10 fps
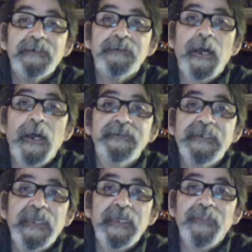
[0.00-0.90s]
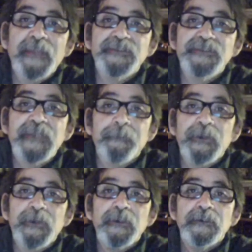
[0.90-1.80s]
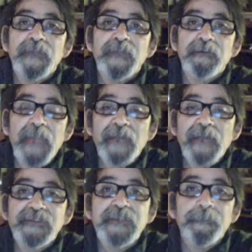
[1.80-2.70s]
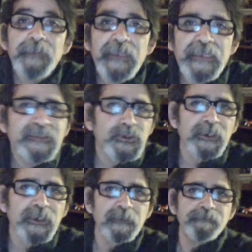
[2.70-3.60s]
not taking that step, that last step he took?